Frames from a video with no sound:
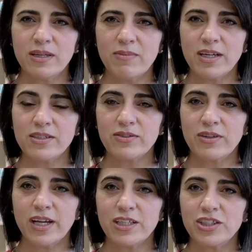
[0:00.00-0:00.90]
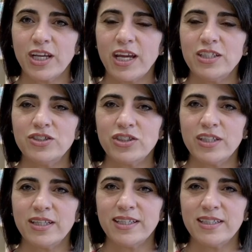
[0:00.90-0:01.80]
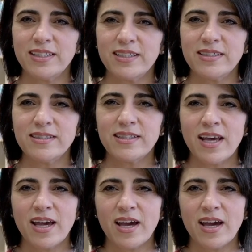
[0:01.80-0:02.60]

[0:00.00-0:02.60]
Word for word: in a montessori education is